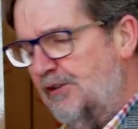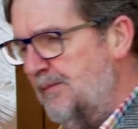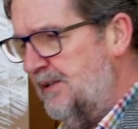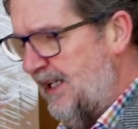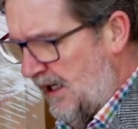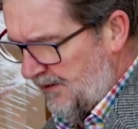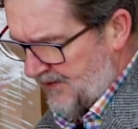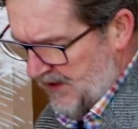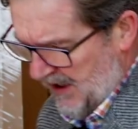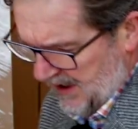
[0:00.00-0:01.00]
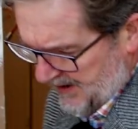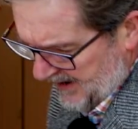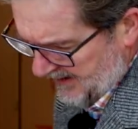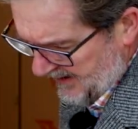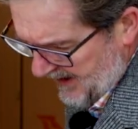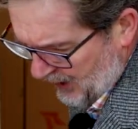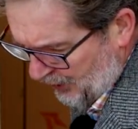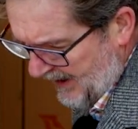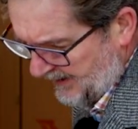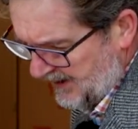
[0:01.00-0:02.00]
themselves. So then they
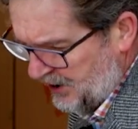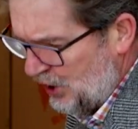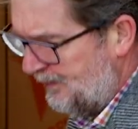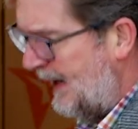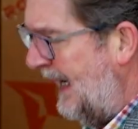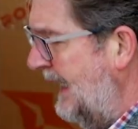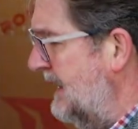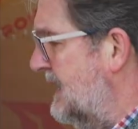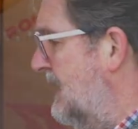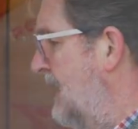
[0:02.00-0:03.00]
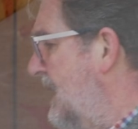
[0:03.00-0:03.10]
create these new pallets